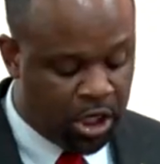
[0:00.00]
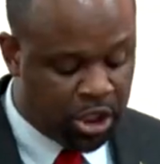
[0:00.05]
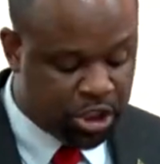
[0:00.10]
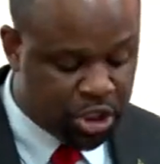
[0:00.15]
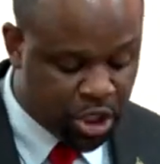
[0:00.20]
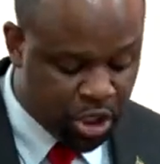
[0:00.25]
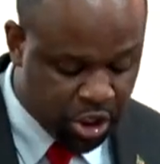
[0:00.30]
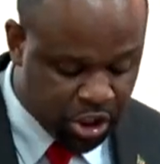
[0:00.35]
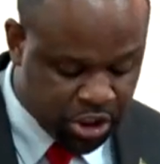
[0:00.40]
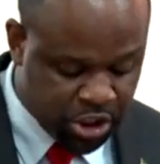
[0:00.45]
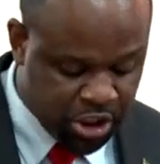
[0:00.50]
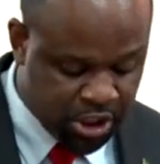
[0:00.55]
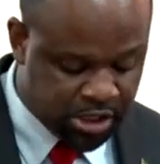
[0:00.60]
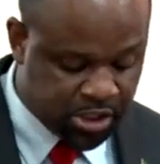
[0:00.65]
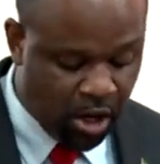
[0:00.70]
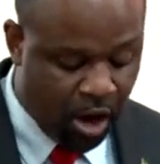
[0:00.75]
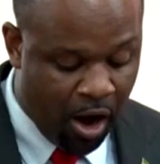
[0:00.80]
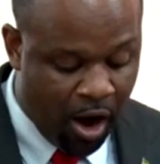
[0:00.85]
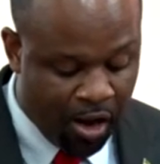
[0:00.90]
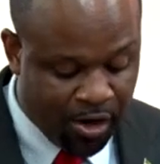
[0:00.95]

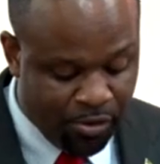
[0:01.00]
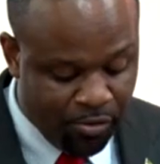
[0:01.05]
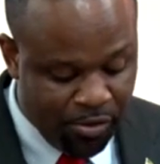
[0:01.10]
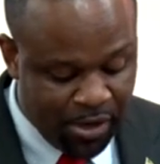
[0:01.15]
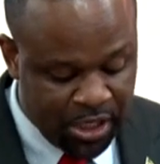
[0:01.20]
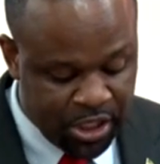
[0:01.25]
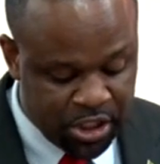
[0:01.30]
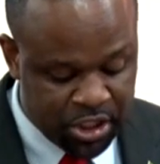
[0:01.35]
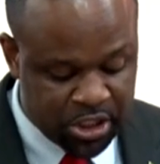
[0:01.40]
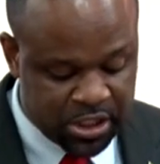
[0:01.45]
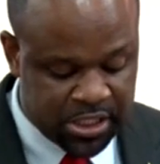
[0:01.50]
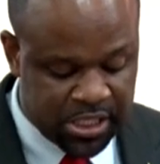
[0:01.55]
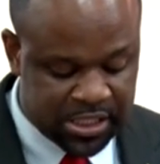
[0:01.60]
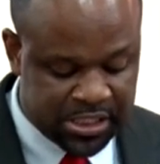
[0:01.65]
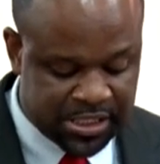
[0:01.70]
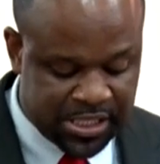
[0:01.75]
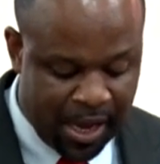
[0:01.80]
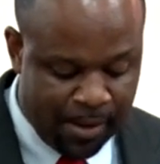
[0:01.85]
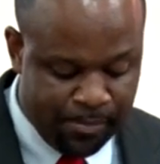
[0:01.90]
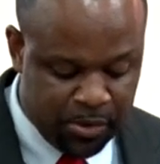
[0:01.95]
churches or other religious
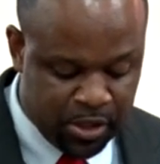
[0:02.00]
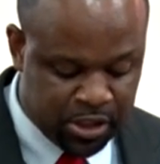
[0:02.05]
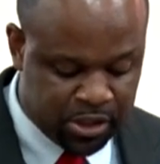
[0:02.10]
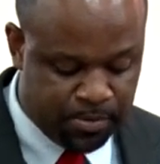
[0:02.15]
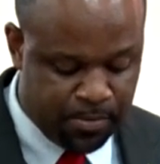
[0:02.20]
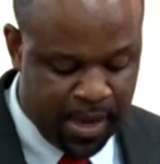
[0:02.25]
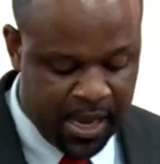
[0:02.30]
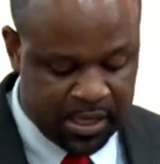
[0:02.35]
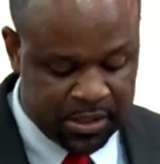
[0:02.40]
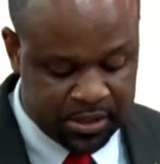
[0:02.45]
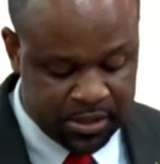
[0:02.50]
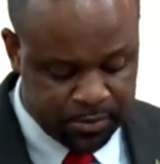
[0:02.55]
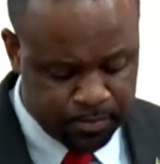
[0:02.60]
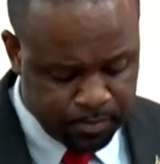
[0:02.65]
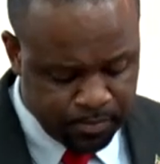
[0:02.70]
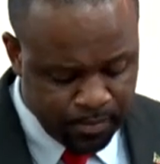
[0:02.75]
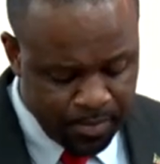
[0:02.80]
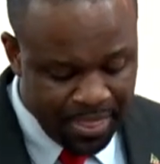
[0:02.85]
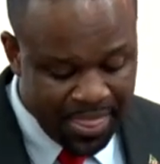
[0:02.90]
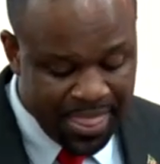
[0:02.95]
establishments,